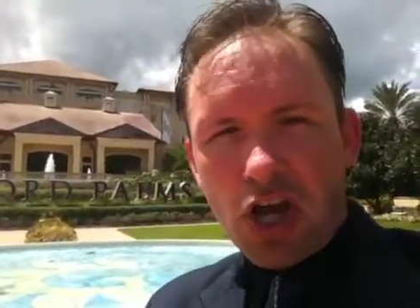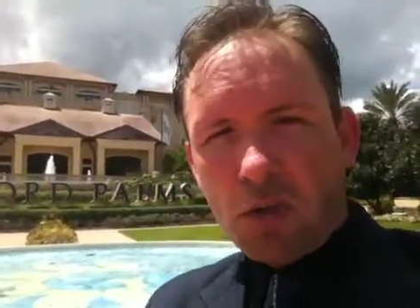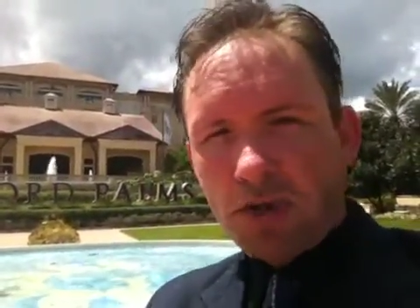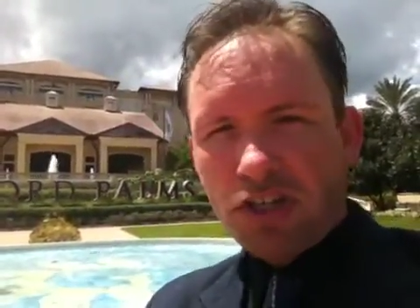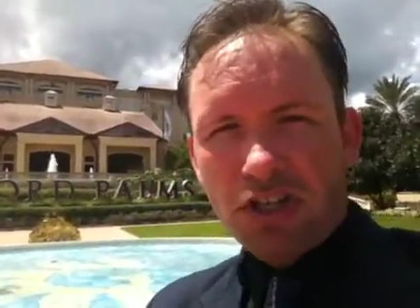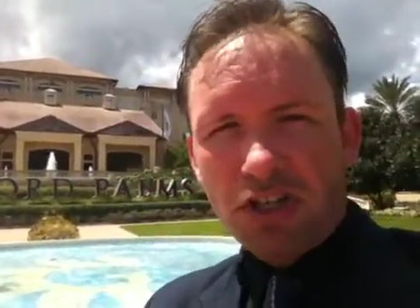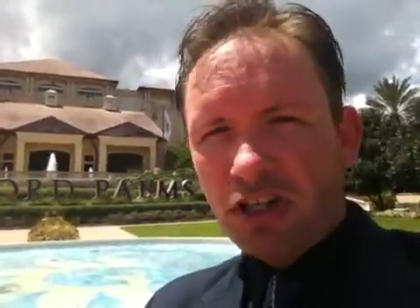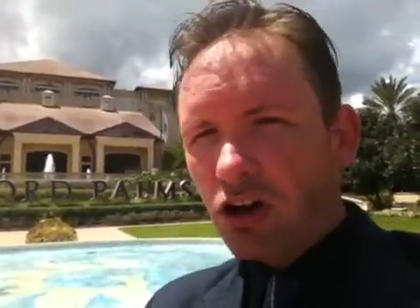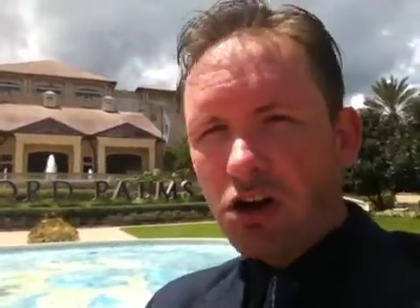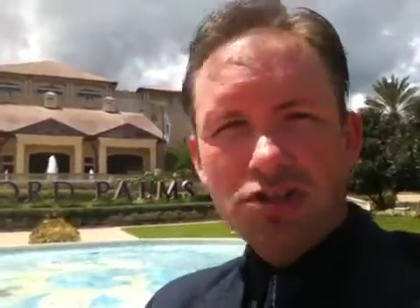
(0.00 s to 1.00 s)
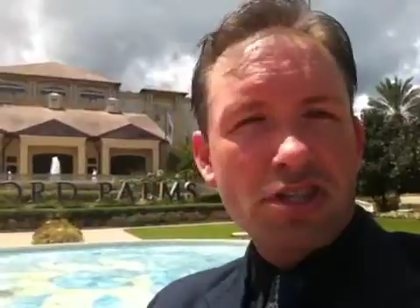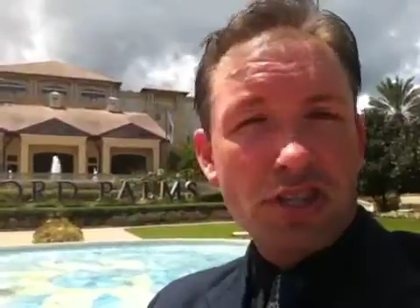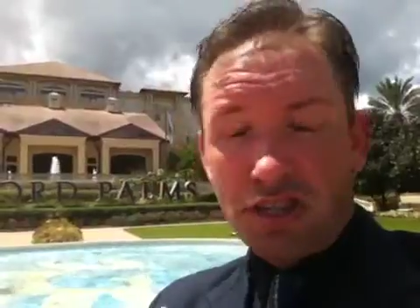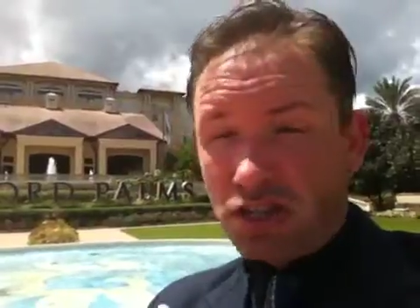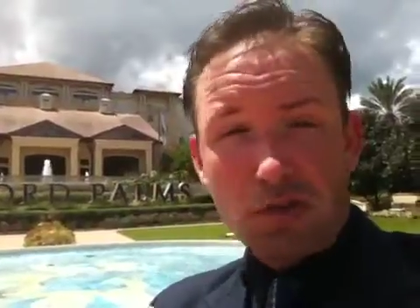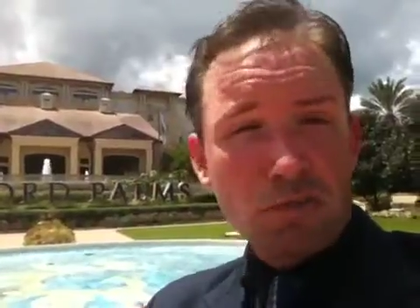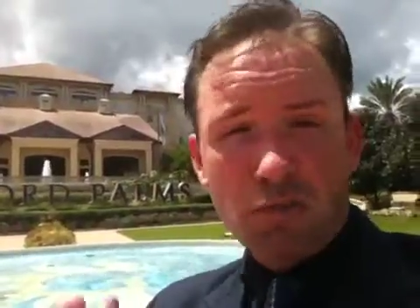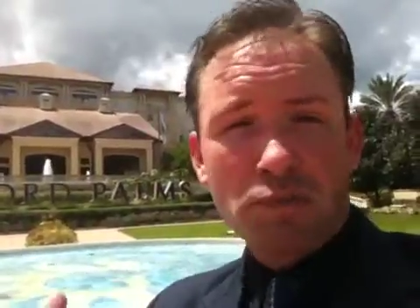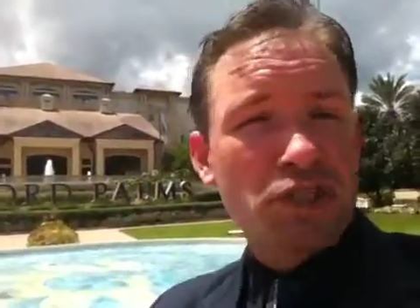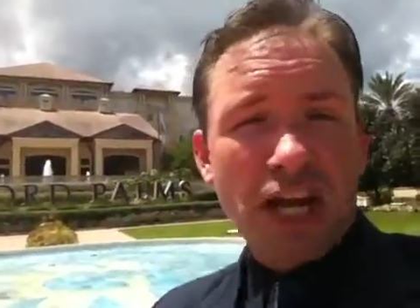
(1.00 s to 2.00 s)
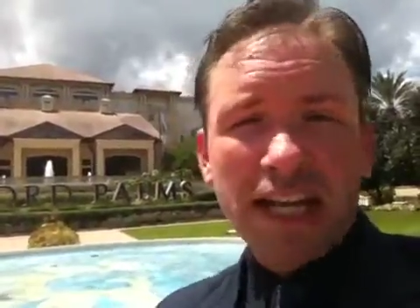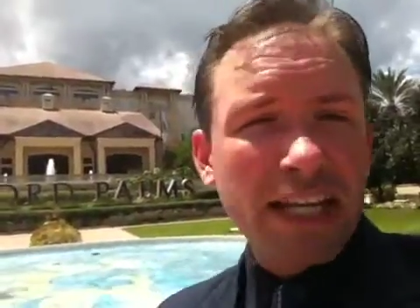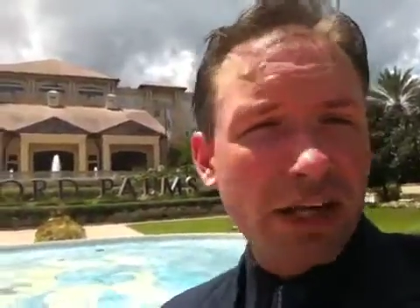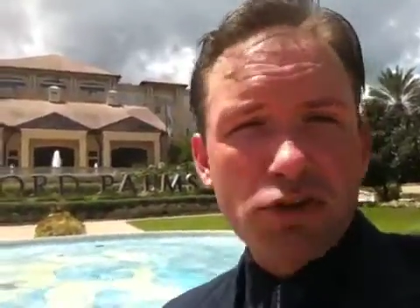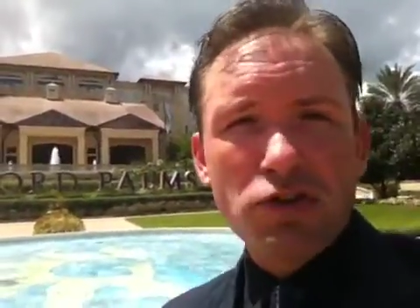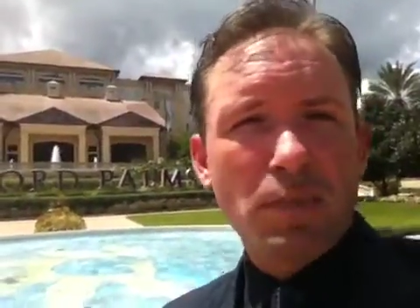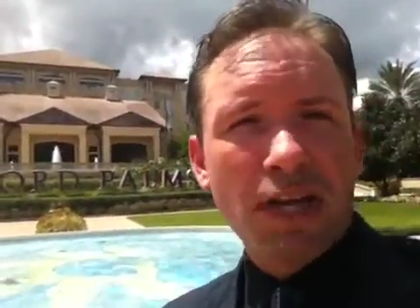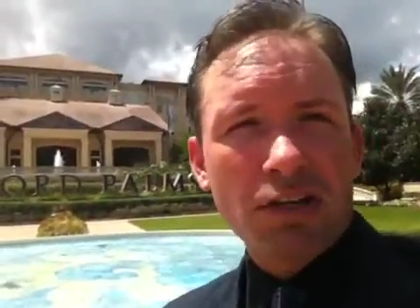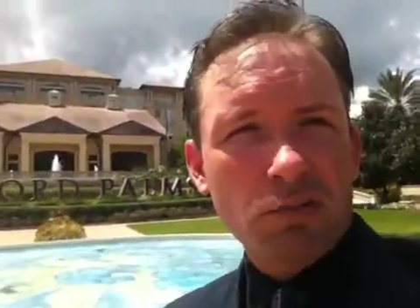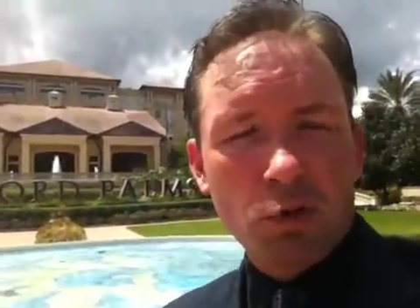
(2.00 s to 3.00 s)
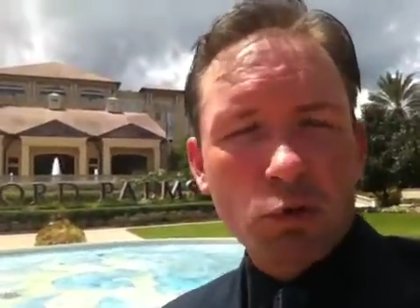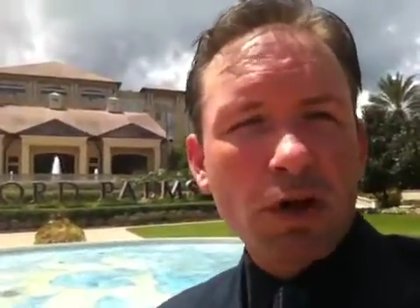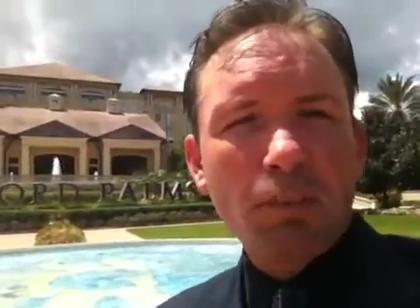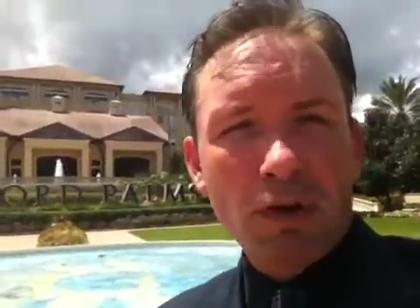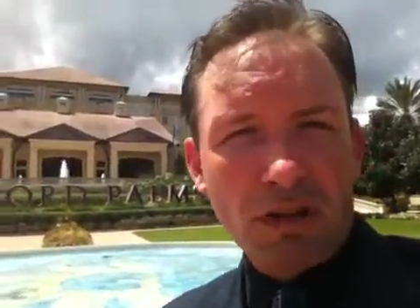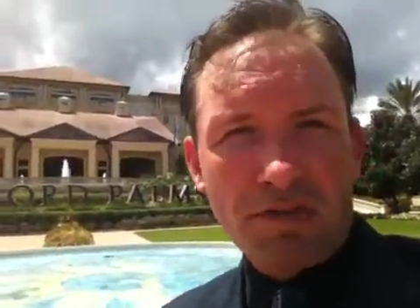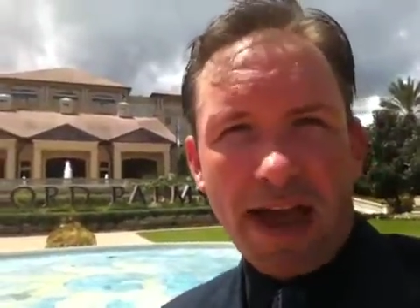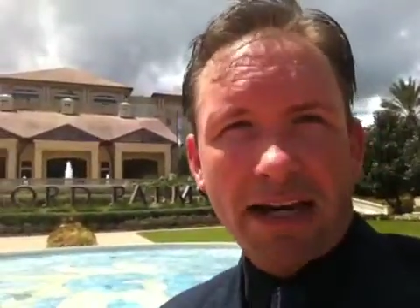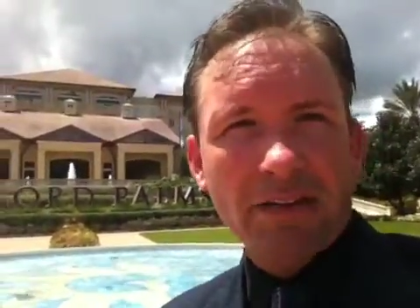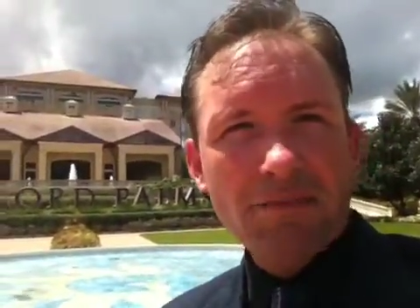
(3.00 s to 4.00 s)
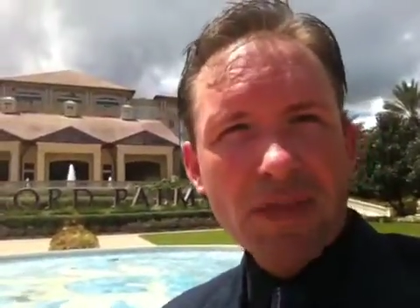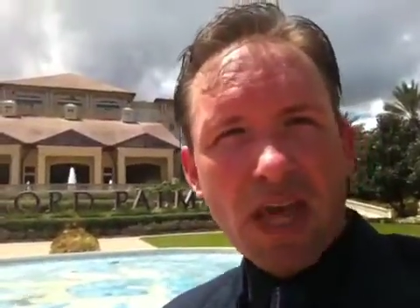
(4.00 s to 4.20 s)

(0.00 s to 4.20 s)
which is going to cause this giant, huge, big ripple effect.